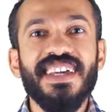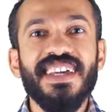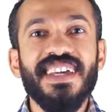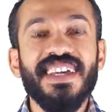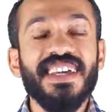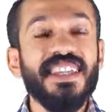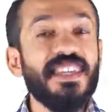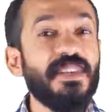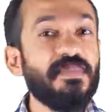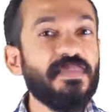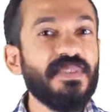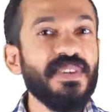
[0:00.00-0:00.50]

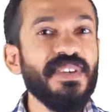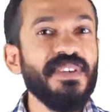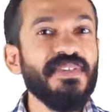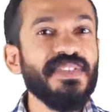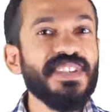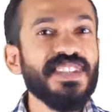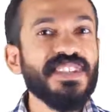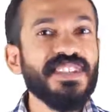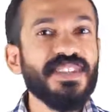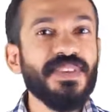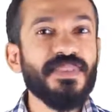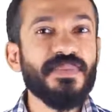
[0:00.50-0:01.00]
In the
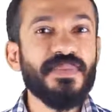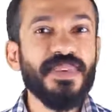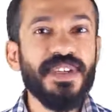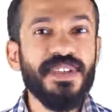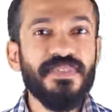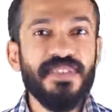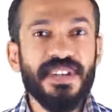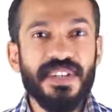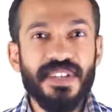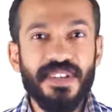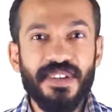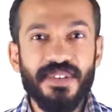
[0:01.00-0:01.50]
previous
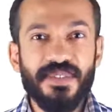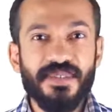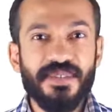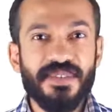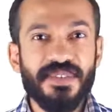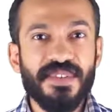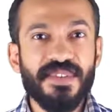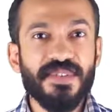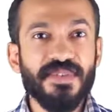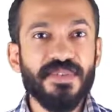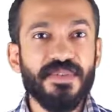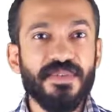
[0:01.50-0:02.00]
3
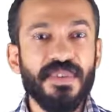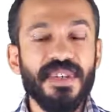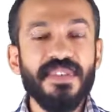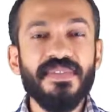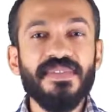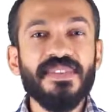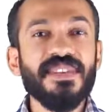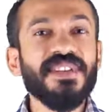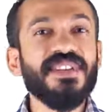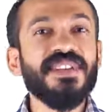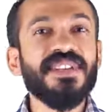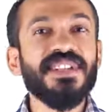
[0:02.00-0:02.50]
videos,
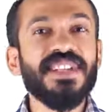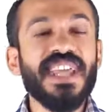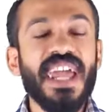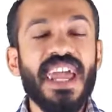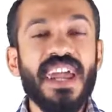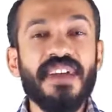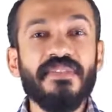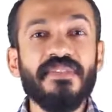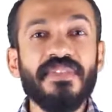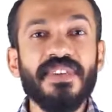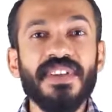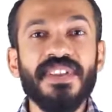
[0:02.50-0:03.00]
we've learned
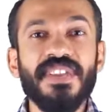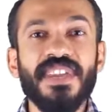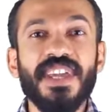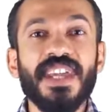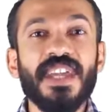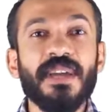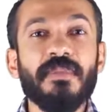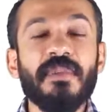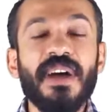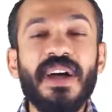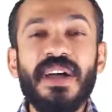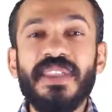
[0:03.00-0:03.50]

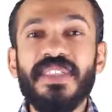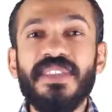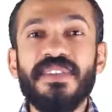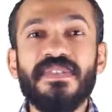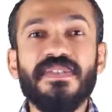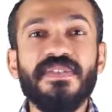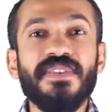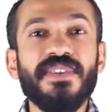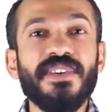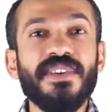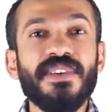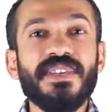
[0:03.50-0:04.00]
everything about the
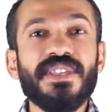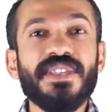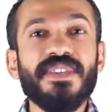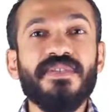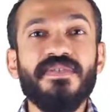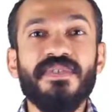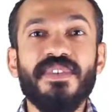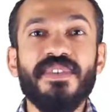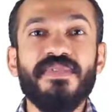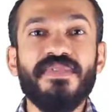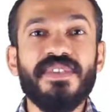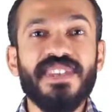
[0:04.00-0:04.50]

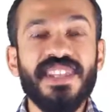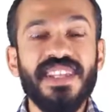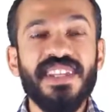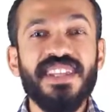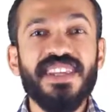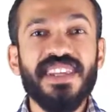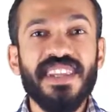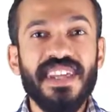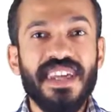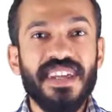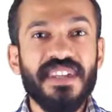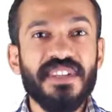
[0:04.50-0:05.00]
first
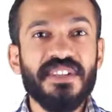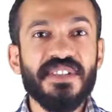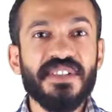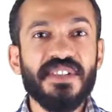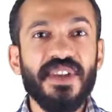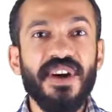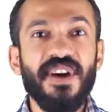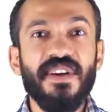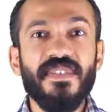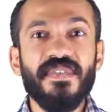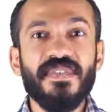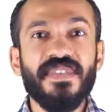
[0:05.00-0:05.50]
15
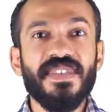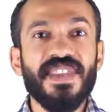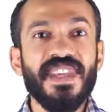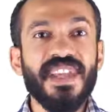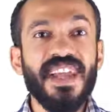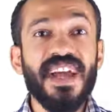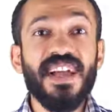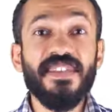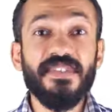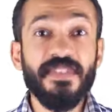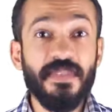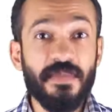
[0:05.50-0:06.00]
letters of the
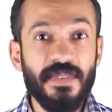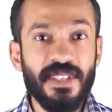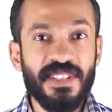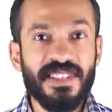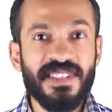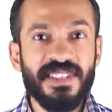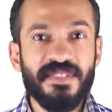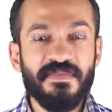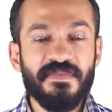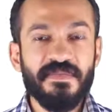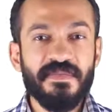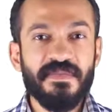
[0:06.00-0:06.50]

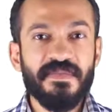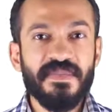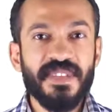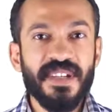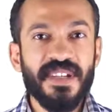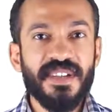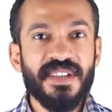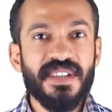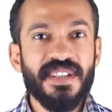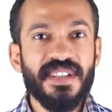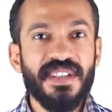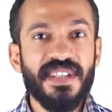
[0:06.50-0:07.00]
alphabet.
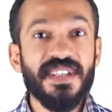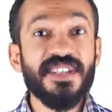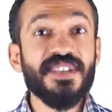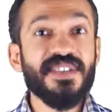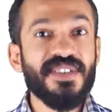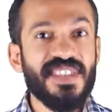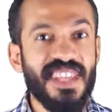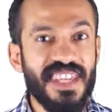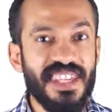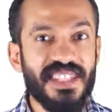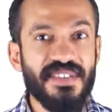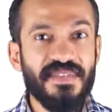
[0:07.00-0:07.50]
In
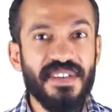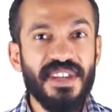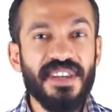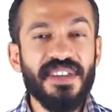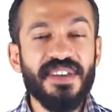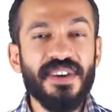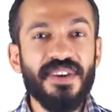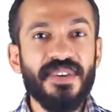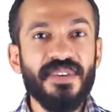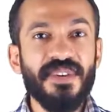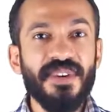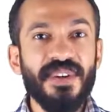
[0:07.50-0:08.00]
today's
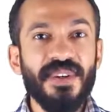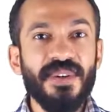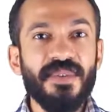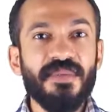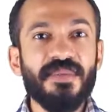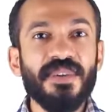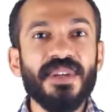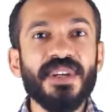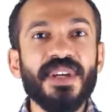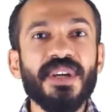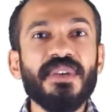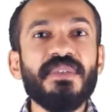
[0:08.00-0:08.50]
video,
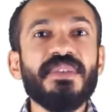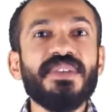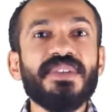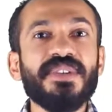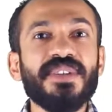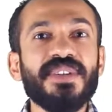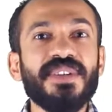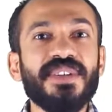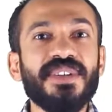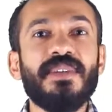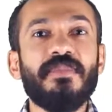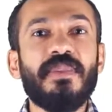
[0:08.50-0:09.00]
we're going
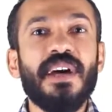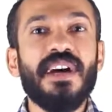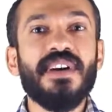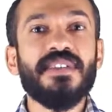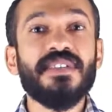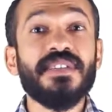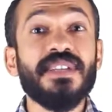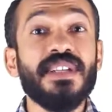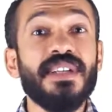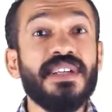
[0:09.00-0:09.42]
to learn about